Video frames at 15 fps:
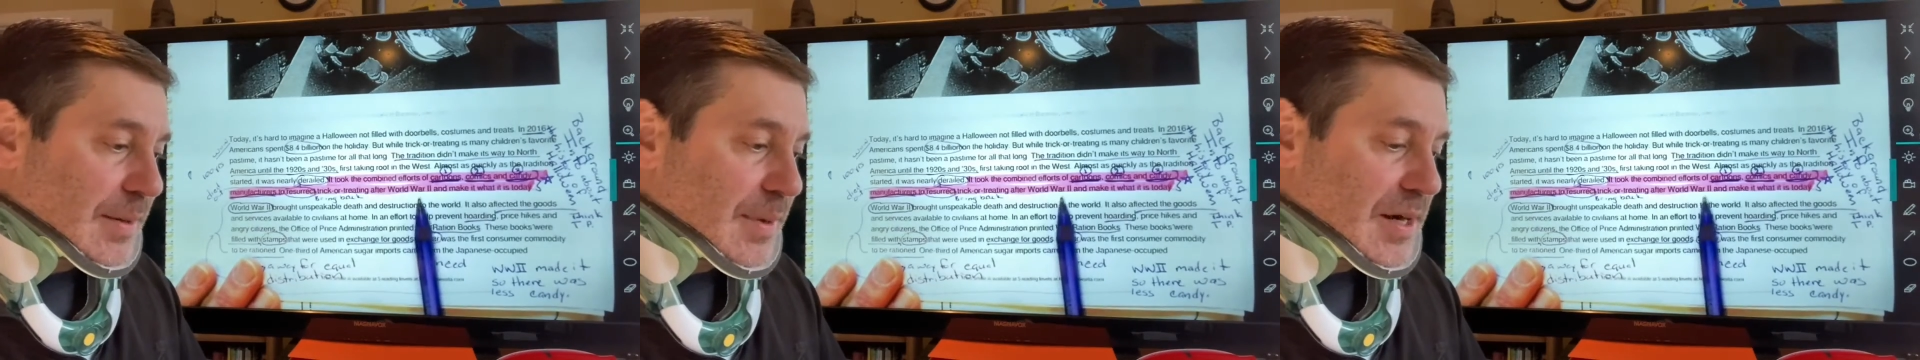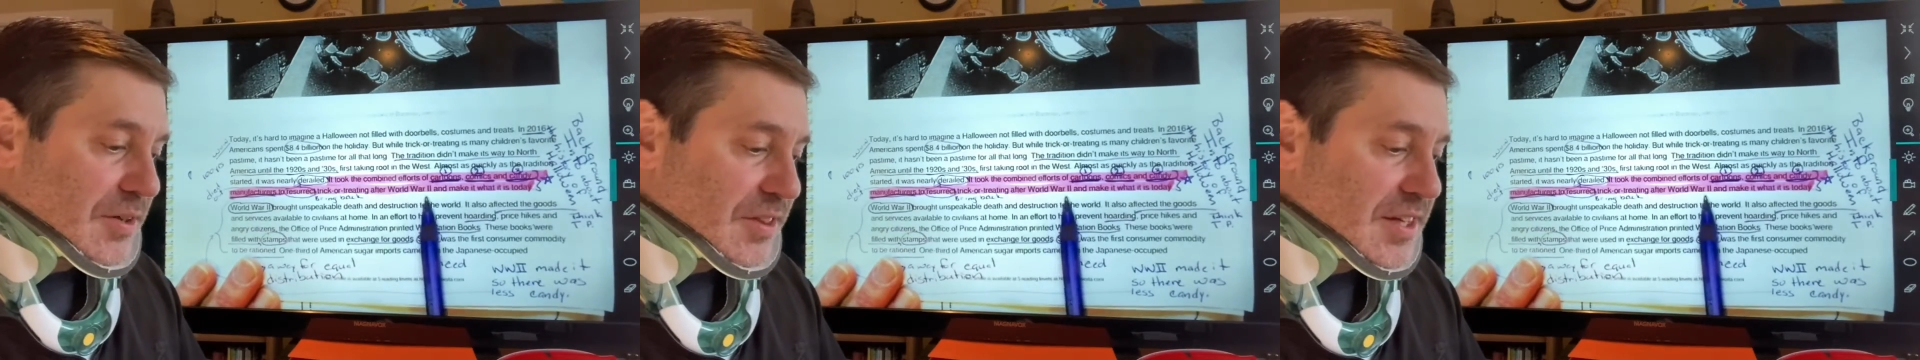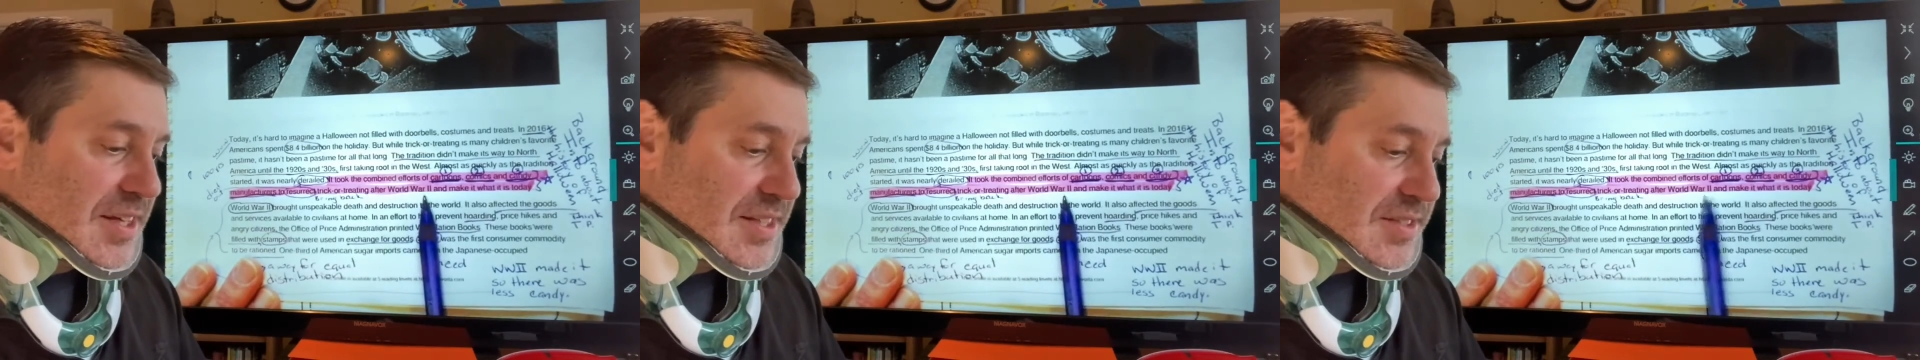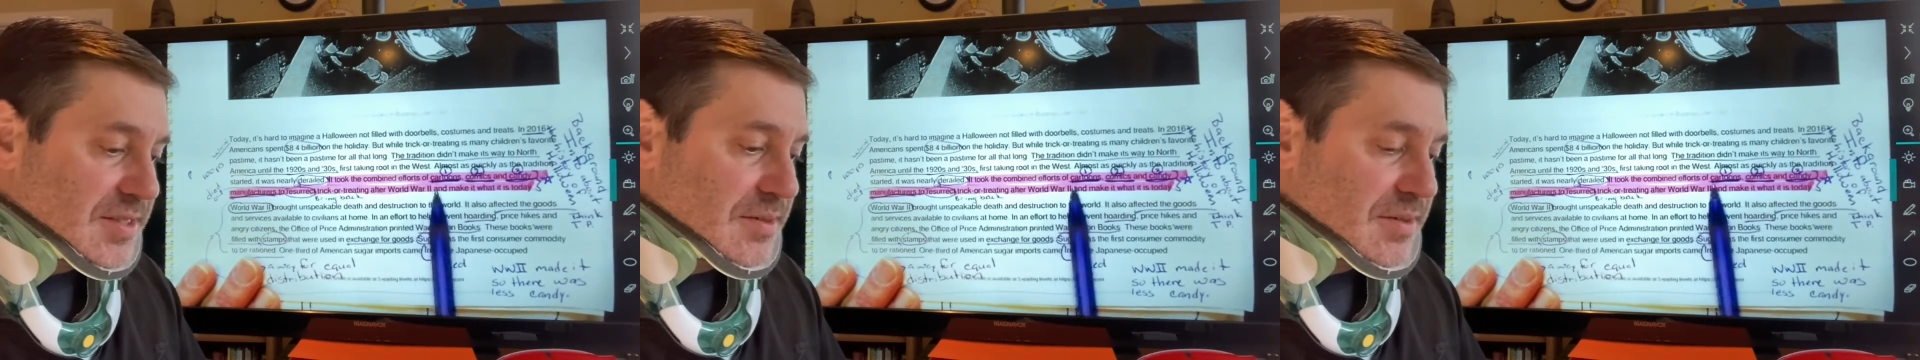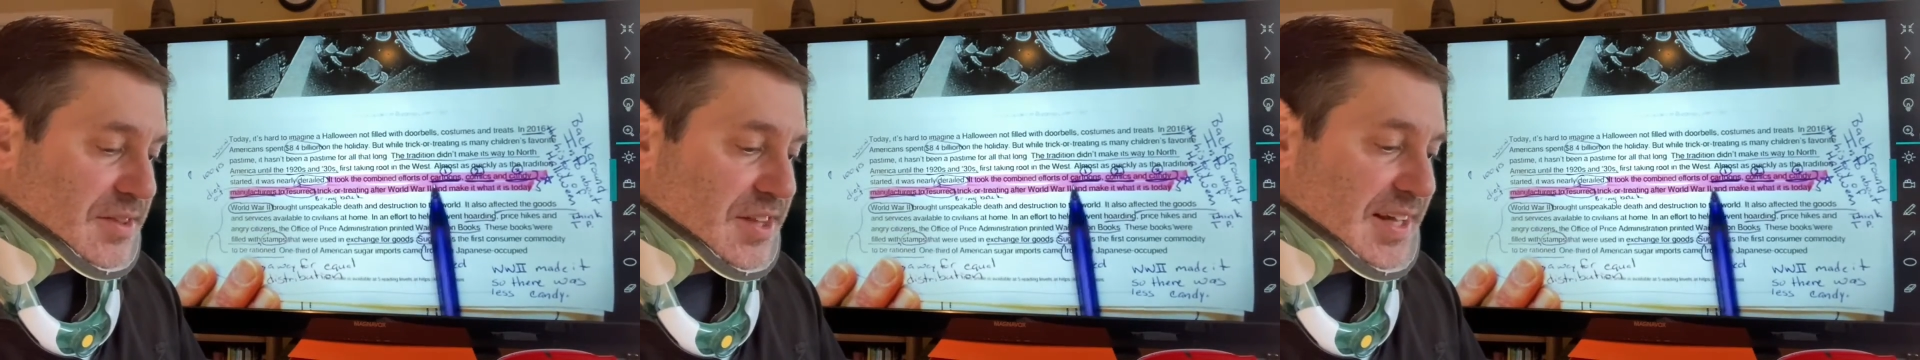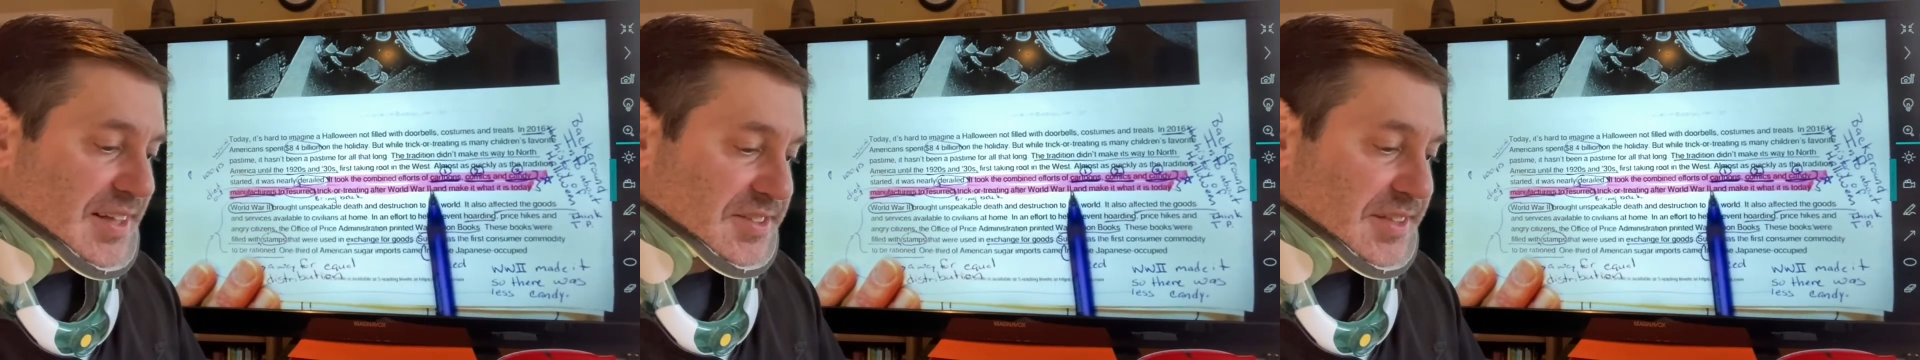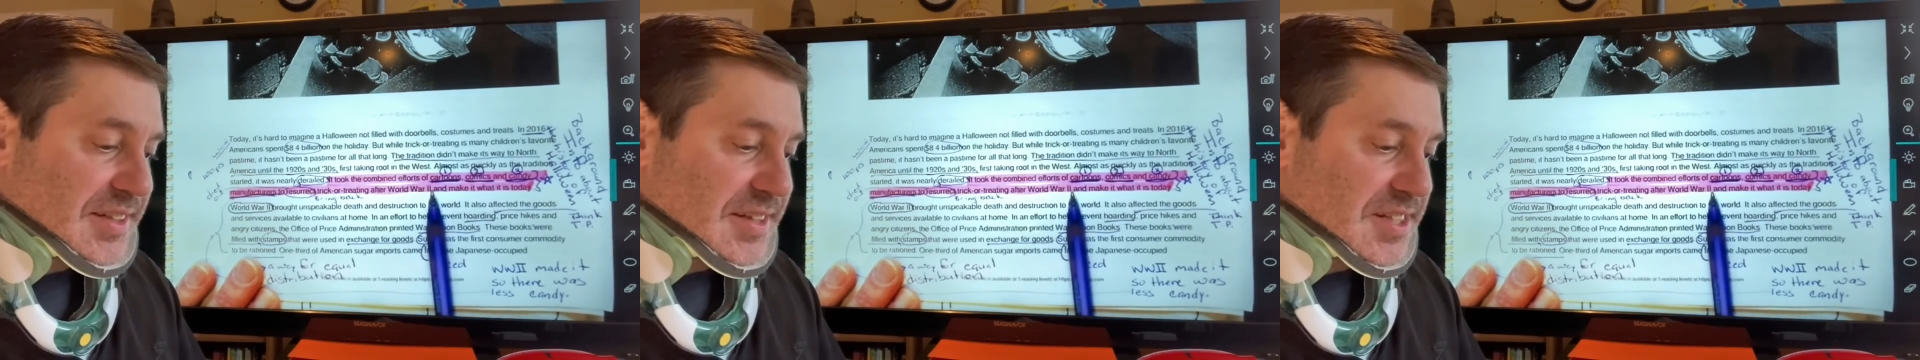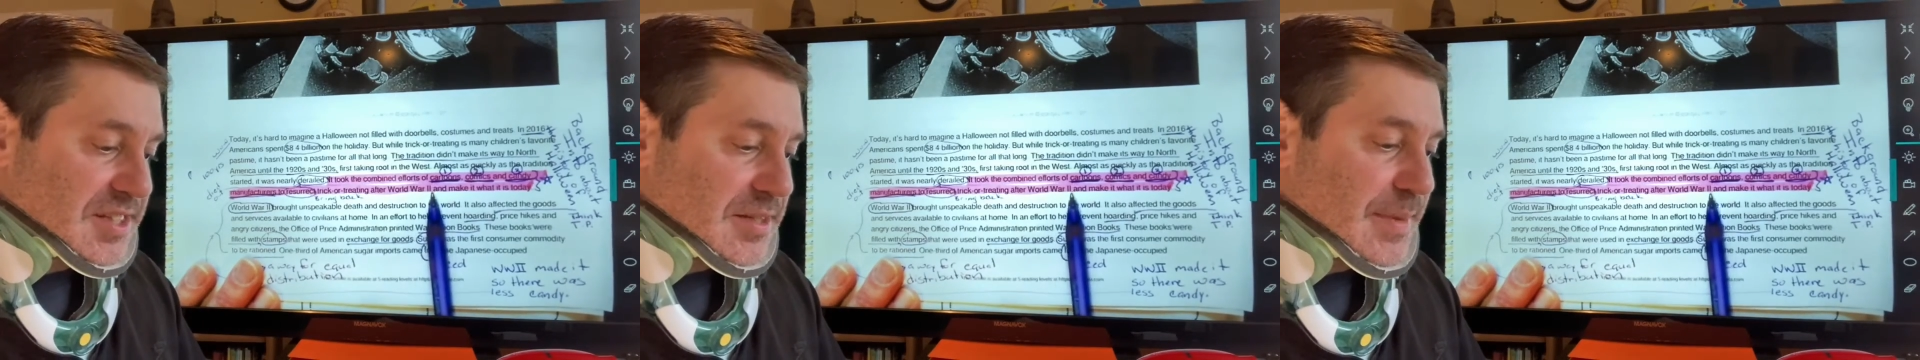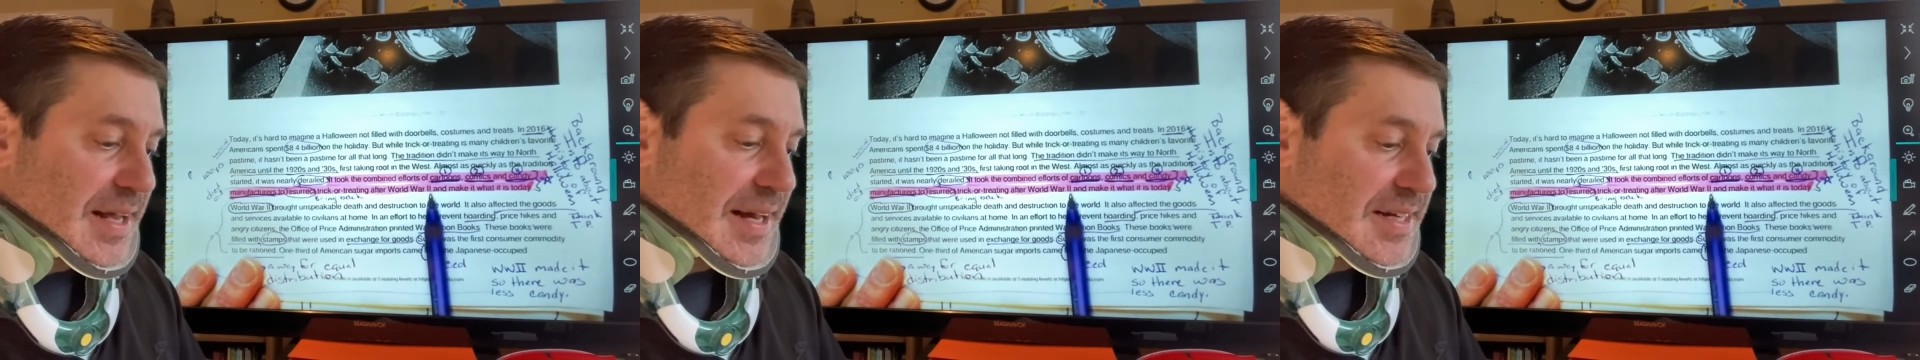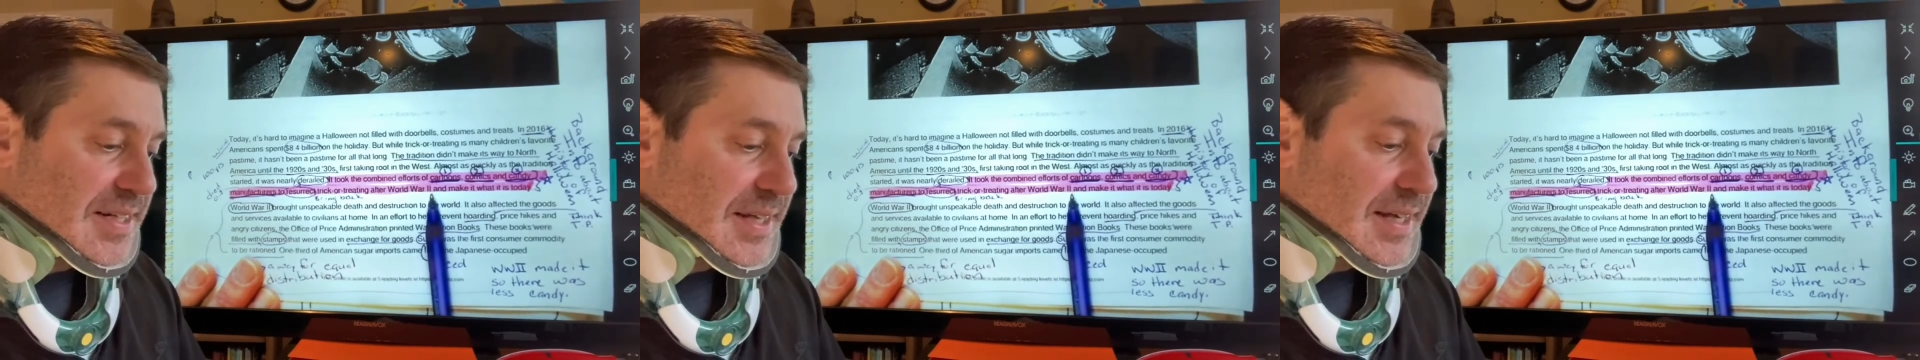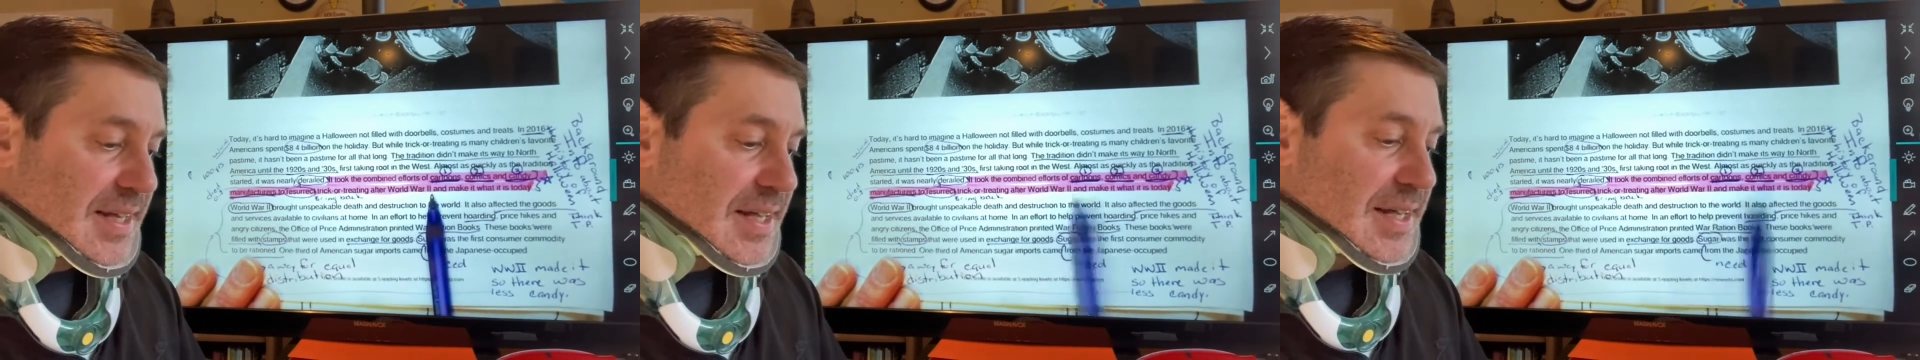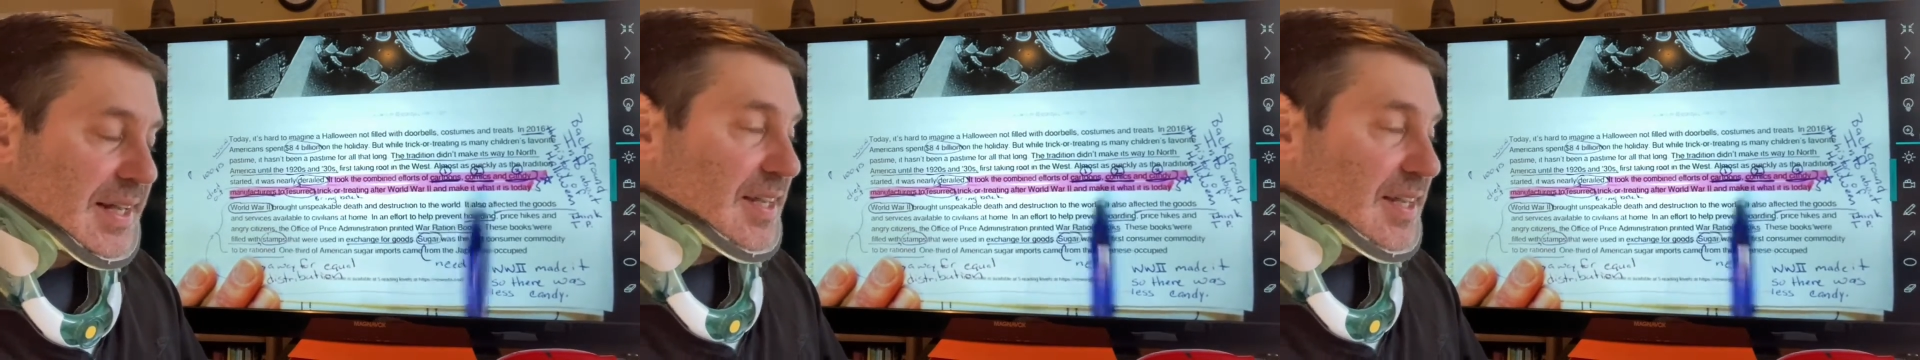about these things like this, the main idea,